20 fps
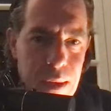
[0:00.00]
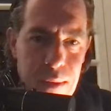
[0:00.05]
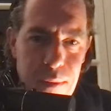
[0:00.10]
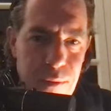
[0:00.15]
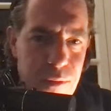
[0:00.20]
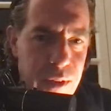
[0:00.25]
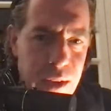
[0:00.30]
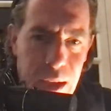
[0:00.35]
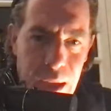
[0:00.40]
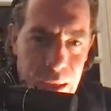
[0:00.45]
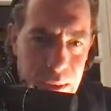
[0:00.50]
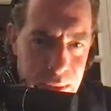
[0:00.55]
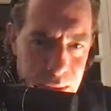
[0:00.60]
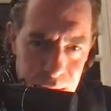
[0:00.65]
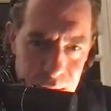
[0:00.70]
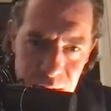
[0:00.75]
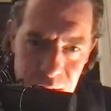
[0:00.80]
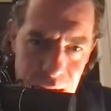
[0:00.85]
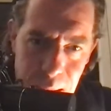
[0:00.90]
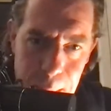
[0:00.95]
Forget
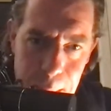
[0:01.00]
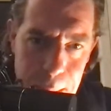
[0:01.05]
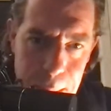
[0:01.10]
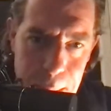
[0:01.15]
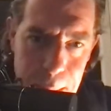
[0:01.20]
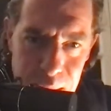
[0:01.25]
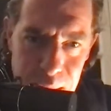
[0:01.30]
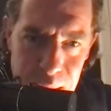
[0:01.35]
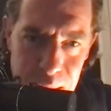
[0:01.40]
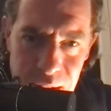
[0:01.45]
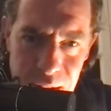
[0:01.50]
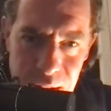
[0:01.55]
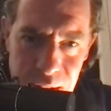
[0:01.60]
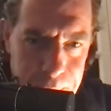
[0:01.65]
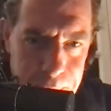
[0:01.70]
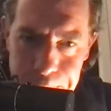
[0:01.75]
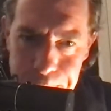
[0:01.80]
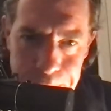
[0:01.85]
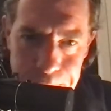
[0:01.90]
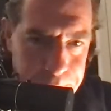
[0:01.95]
the damn meeting.
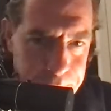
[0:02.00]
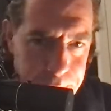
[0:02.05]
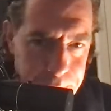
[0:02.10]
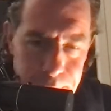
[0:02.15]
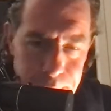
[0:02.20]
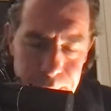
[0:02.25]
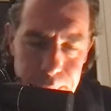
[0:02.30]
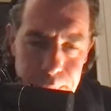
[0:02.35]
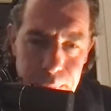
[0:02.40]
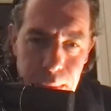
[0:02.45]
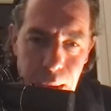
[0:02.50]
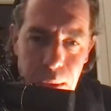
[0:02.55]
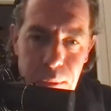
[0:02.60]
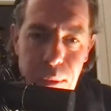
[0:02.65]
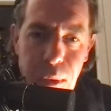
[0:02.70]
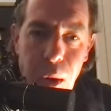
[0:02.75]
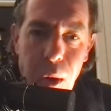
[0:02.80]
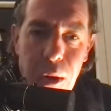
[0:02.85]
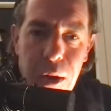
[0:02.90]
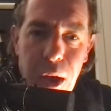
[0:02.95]

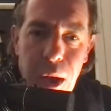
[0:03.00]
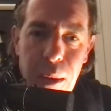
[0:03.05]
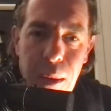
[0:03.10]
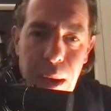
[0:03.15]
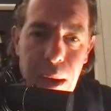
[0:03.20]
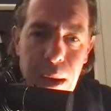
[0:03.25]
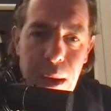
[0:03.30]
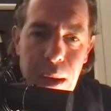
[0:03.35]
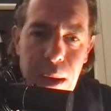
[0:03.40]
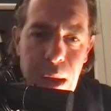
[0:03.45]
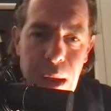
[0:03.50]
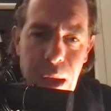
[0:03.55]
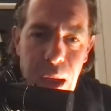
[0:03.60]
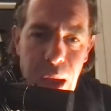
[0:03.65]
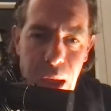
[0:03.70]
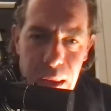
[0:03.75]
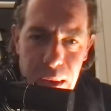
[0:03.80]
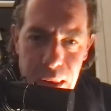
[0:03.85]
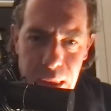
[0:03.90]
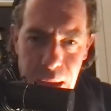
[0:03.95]
Not going.
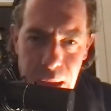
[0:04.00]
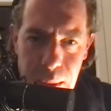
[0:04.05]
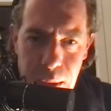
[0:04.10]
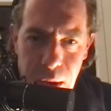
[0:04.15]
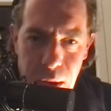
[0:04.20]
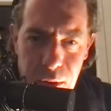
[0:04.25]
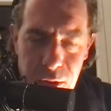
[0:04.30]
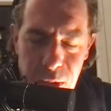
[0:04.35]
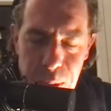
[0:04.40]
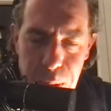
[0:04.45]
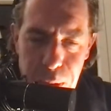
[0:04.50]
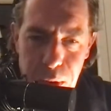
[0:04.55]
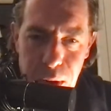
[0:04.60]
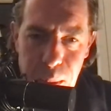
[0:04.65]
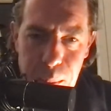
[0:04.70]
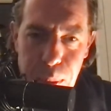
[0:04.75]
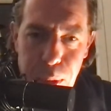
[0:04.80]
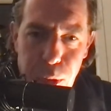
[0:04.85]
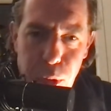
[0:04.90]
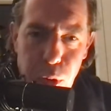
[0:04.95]
And they're going to
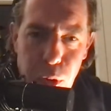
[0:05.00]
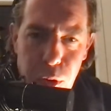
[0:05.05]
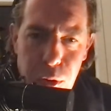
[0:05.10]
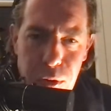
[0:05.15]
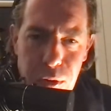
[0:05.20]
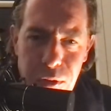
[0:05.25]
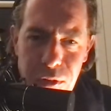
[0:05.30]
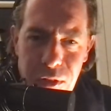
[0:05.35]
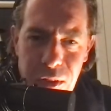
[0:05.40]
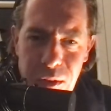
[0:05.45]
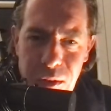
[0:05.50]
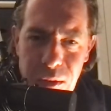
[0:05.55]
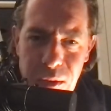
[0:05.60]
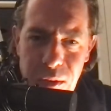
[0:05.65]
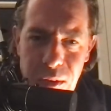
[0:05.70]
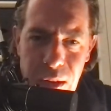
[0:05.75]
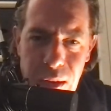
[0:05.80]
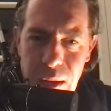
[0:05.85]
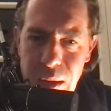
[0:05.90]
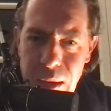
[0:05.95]
bring prawns
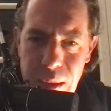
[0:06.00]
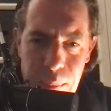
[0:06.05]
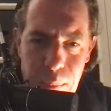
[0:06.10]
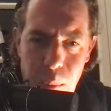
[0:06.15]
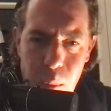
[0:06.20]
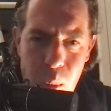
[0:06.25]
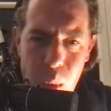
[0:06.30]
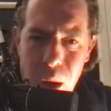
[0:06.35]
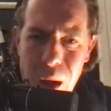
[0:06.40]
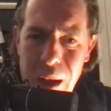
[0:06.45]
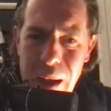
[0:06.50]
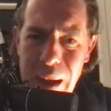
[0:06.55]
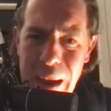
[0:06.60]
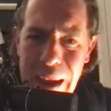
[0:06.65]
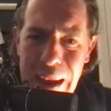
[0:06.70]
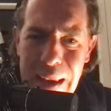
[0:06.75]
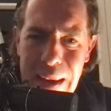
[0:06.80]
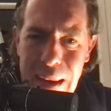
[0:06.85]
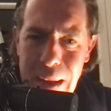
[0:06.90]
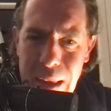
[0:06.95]
and
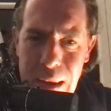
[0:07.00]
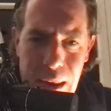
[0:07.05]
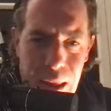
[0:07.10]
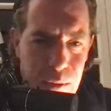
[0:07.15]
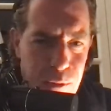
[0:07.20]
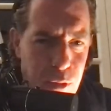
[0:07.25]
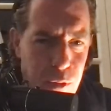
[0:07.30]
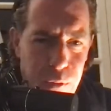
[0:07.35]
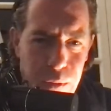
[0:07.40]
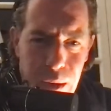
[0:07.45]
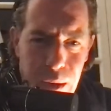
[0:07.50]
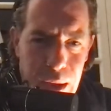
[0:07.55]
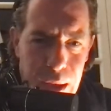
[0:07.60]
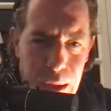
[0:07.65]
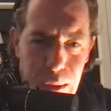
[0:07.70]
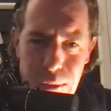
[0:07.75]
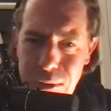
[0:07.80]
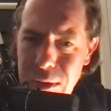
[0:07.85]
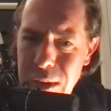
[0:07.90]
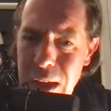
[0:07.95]
wine and everything
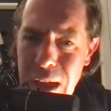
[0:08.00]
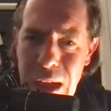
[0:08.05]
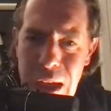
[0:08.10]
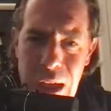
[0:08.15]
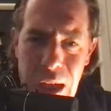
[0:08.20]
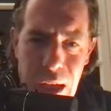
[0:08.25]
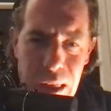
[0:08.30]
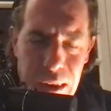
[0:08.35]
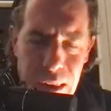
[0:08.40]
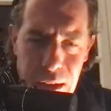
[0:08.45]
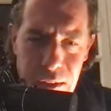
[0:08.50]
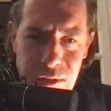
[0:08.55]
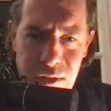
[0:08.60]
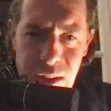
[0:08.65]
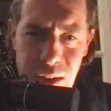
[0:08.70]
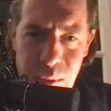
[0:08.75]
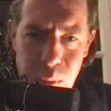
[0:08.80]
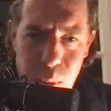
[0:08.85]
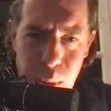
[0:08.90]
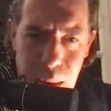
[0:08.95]
else. And they
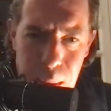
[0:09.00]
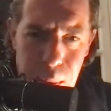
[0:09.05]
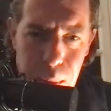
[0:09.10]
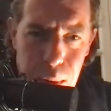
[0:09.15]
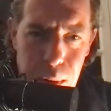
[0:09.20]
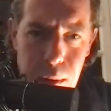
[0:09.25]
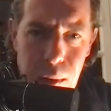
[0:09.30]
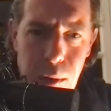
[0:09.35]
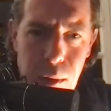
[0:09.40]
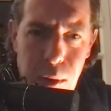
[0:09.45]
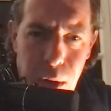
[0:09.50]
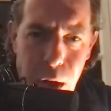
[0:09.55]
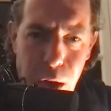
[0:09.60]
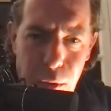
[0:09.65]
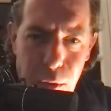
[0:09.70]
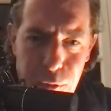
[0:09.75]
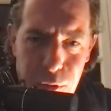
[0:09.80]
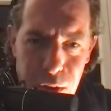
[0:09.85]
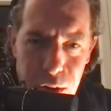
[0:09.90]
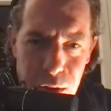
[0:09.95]
said, we will look
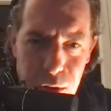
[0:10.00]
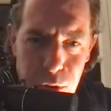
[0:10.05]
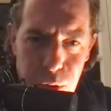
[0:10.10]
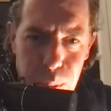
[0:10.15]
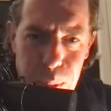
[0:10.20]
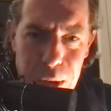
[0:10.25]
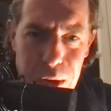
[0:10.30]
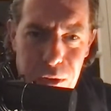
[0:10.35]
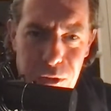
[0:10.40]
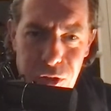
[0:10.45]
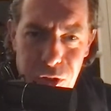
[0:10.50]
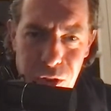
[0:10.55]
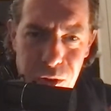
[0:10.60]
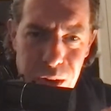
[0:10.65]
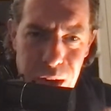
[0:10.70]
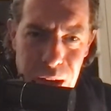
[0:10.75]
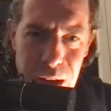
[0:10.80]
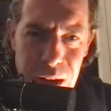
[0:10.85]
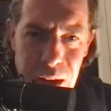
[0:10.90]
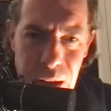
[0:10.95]
after you because you
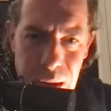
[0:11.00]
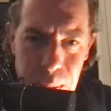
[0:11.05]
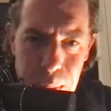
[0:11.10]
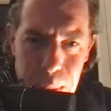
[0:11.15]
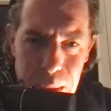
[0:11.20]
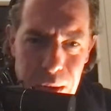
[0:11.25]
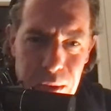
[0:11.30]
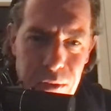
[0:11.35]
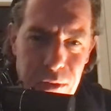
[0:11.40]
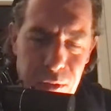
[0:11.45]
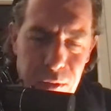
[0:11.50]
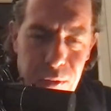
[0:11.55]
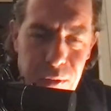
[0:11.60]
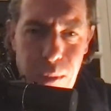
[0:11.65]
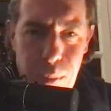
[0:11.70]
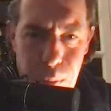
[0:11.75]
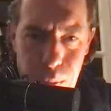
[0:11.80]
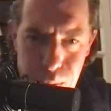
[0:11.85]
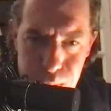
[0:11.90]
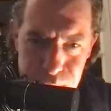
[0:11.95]
need it because of
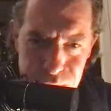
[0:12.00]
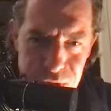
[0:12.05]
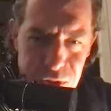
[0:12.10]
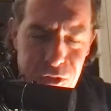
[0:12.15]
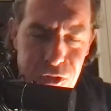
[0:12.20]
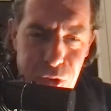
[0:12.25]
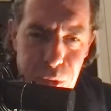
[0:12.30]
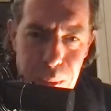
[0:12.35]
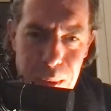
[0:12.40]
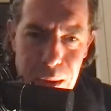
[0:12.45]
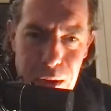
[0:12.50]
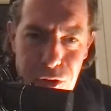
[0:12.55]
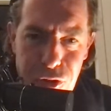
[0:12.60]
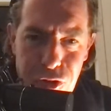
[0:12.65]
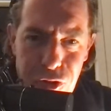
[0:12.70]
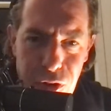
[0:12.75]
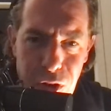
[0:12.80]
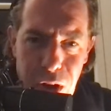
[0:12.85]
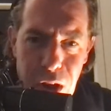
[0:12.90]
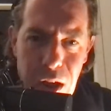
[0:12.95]
the
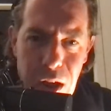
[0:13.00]
situation.